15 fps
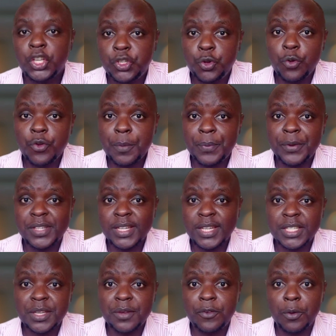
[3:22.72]
2
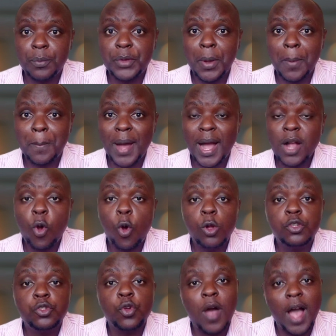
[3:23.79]
representatives from your bank
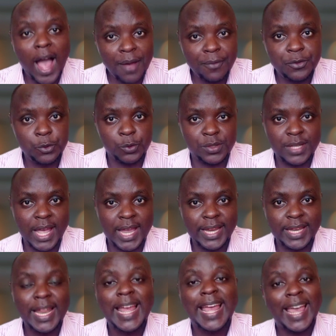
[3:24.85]
also have to
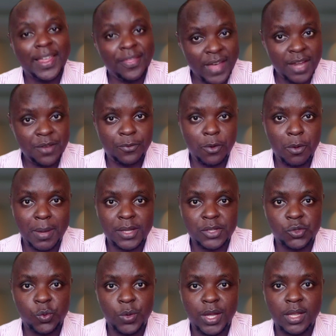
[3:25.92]
sign that form
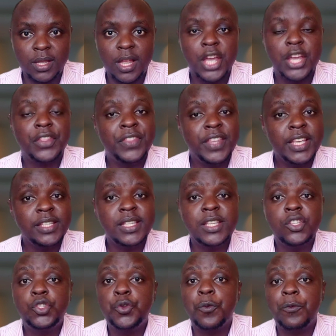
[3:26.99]
as well. This
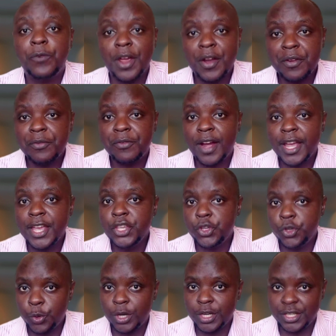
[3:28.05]
is to verify
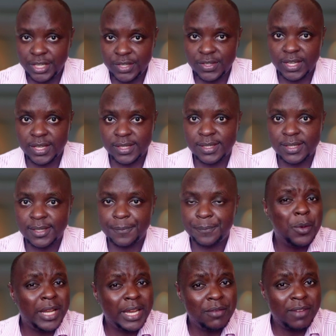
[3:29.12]
your details. I
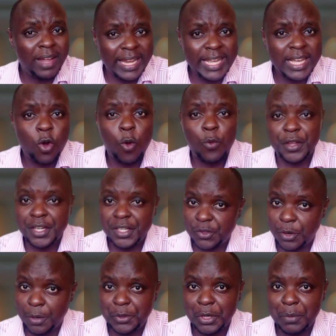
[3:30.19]
will leave a link on the
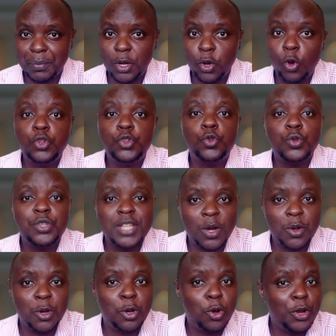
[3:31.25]
description below to
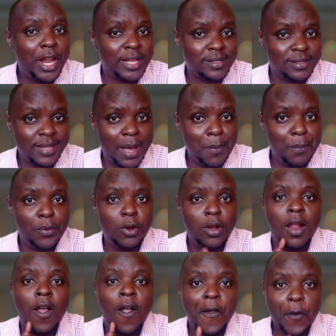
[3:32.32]
download a sample
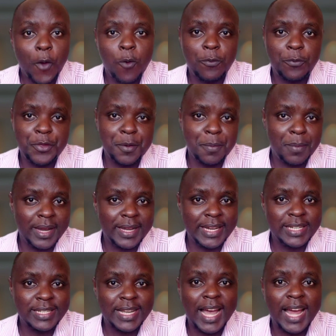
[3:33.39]
of the
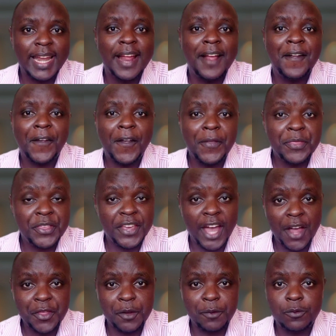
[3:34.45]
mandate card and the
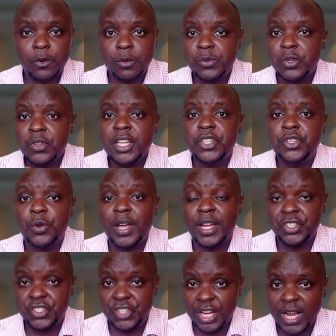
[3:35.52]
other forms so that you
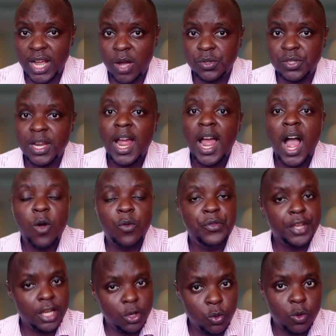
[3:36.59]
can check out how
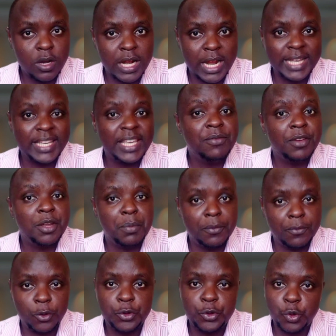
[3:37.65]
they look like even
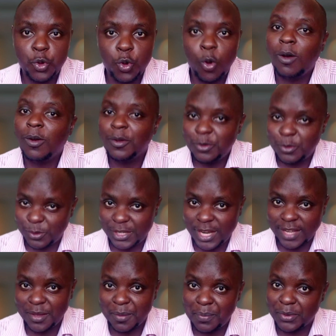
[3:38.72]
before you go to start the